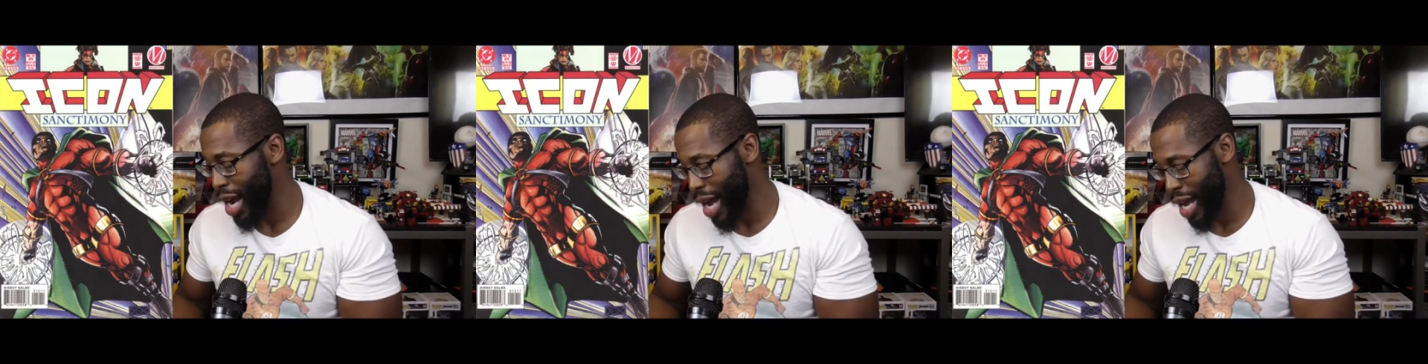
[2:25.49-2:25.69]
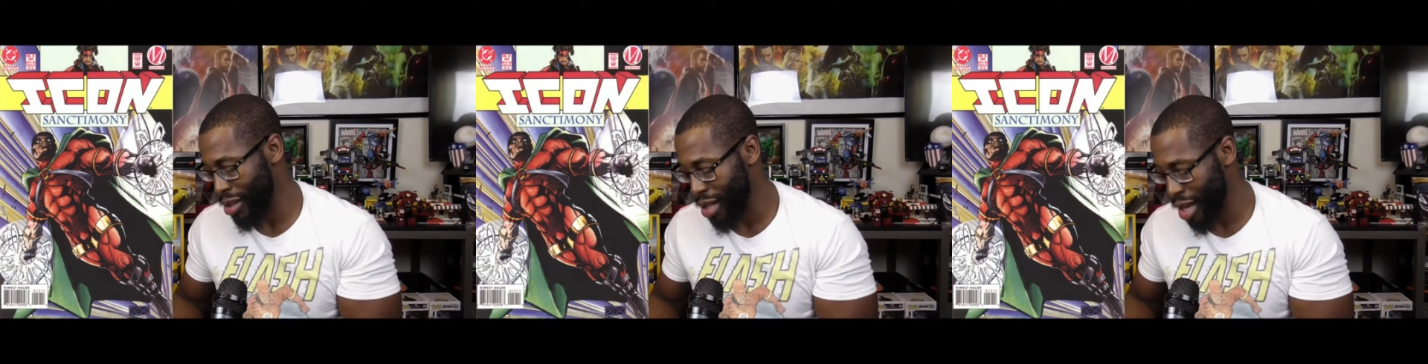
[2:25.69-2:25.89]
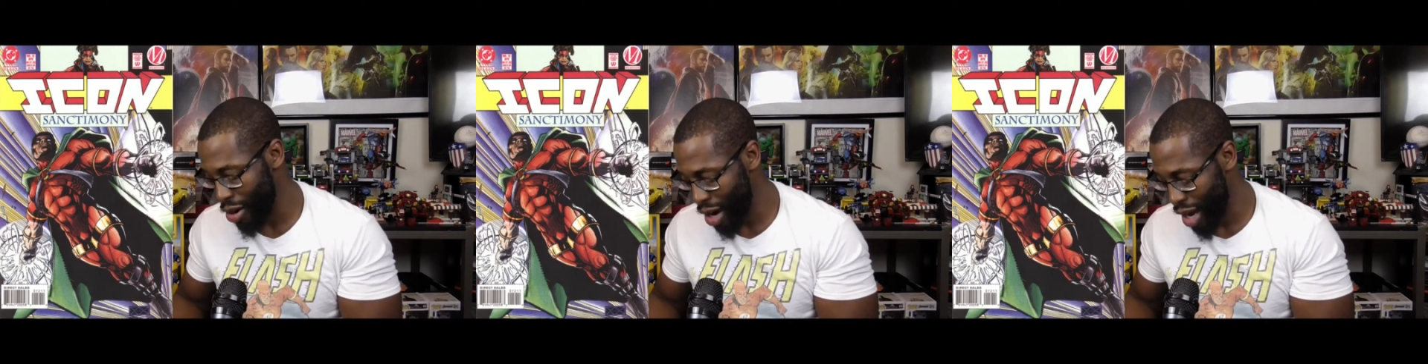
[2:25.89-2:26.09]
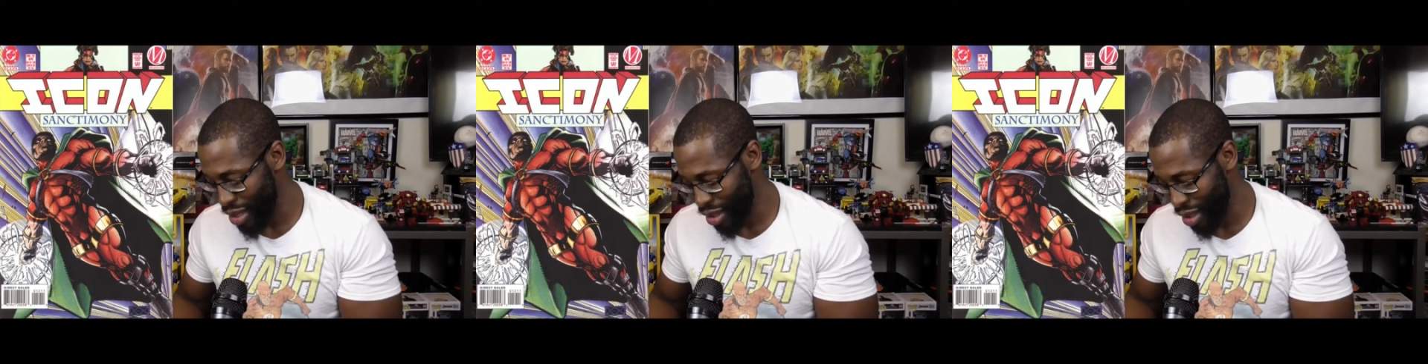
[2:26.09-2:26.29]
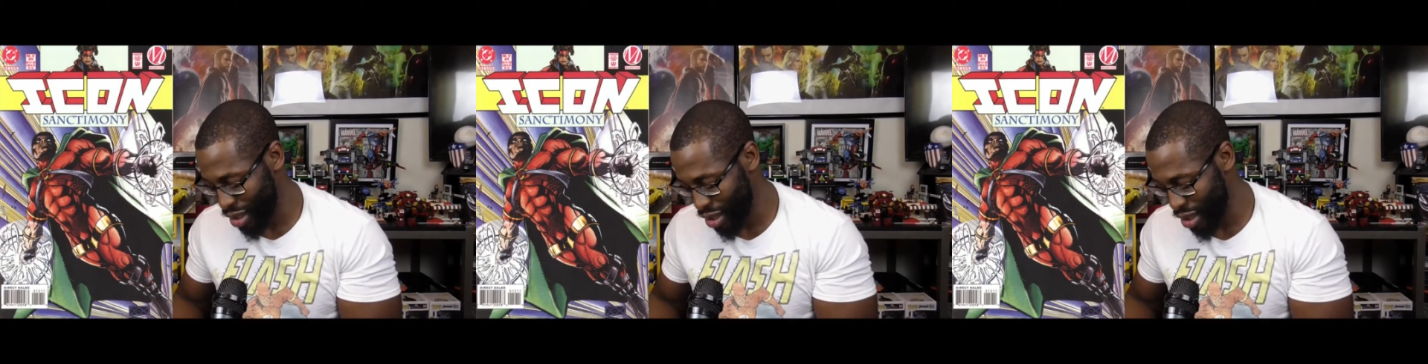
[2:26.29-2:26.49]
And they're
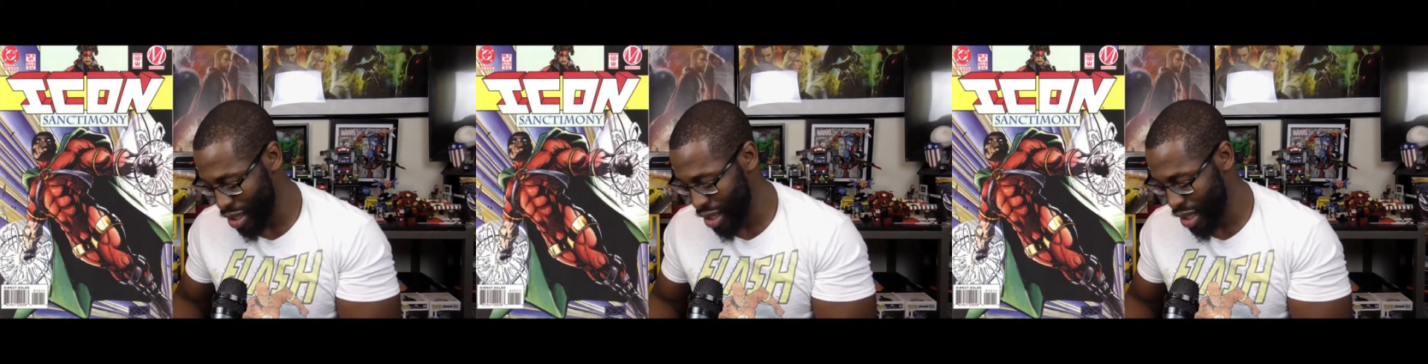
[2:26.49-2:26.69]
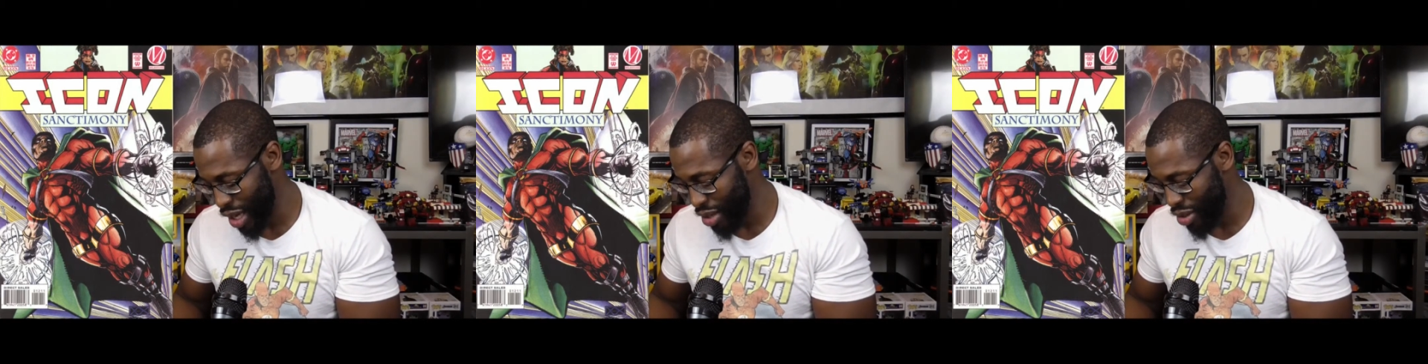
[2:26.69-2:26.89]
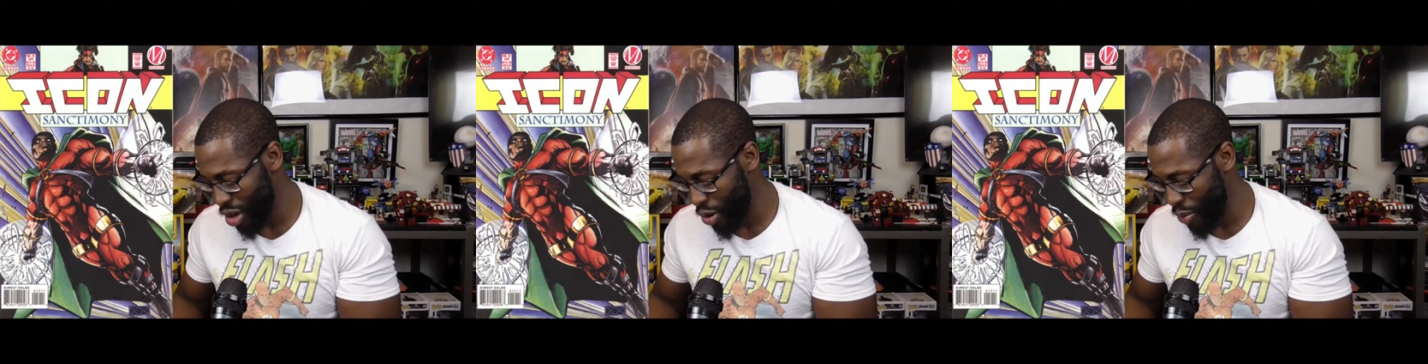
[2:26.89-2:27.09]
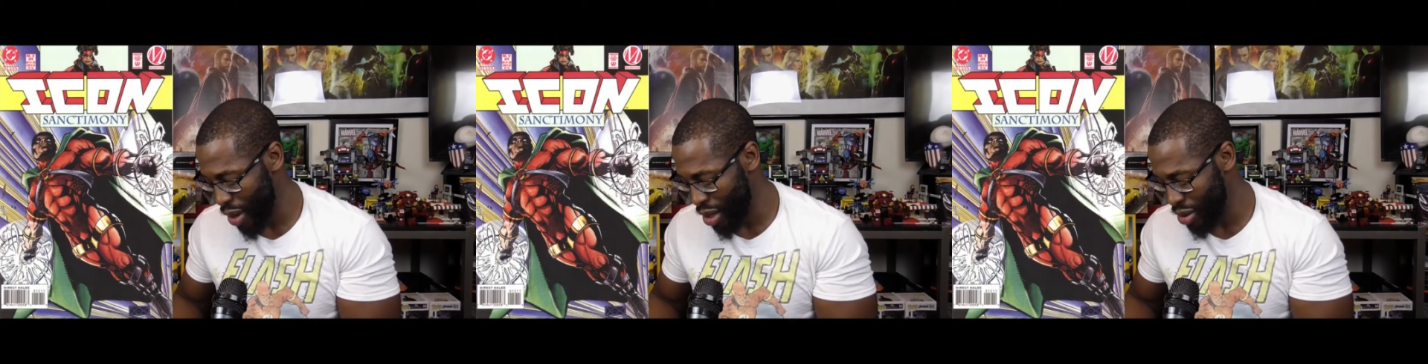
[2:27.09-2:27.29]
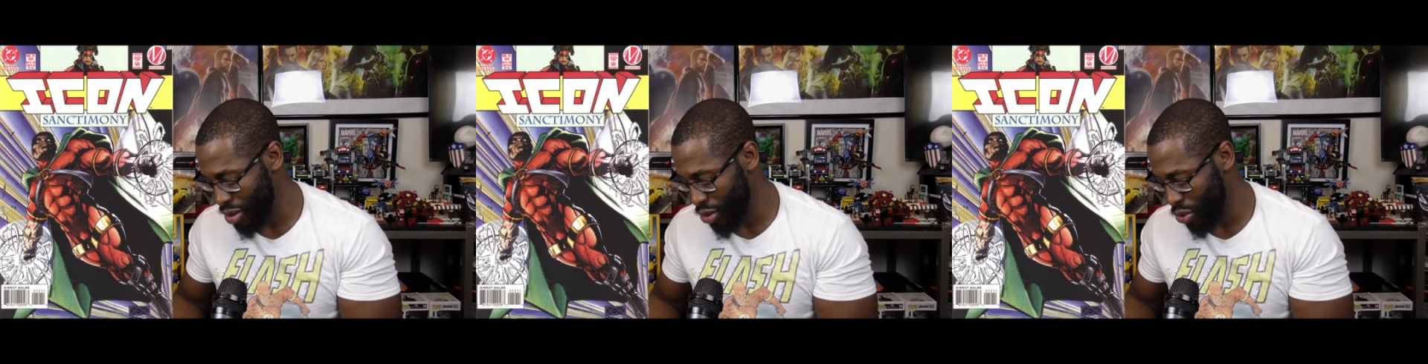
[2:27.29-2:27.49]
at the clinic, and they're
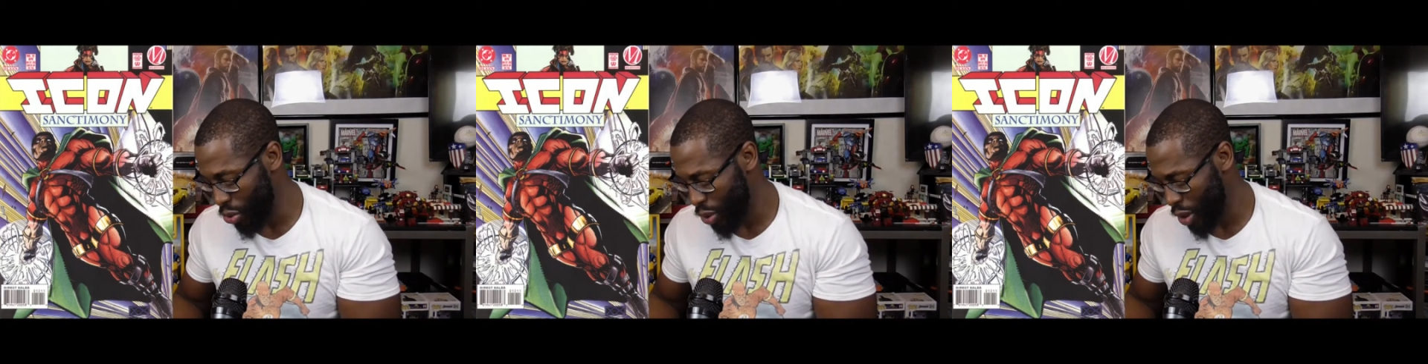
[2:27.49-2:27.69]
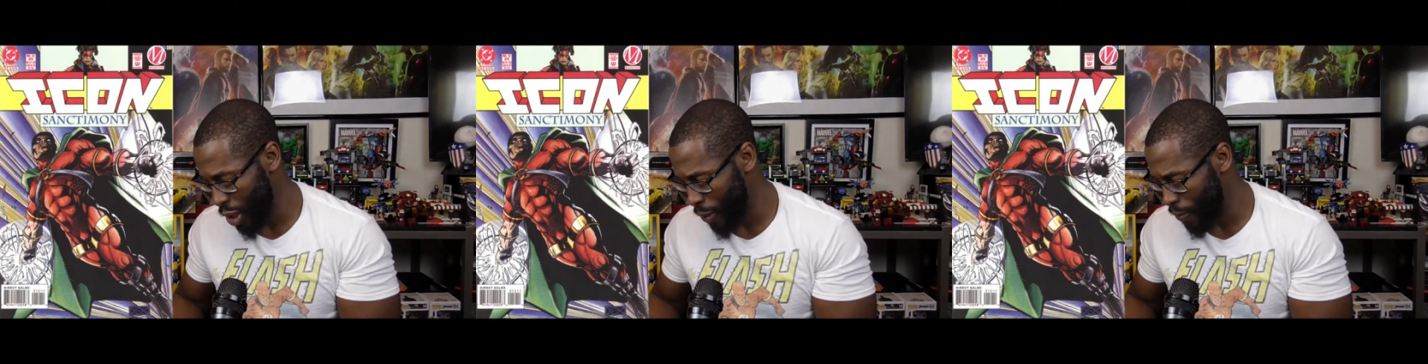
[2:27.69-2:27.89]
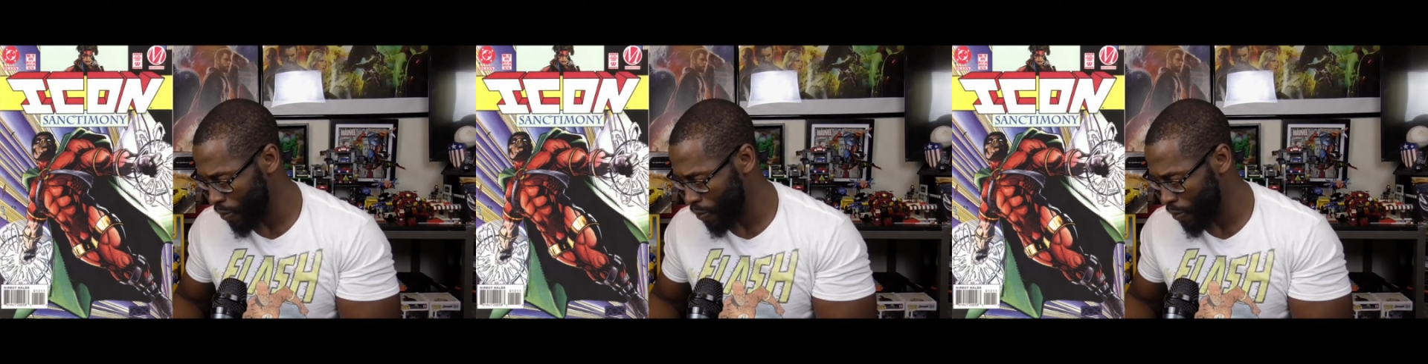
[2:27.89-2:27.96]
about to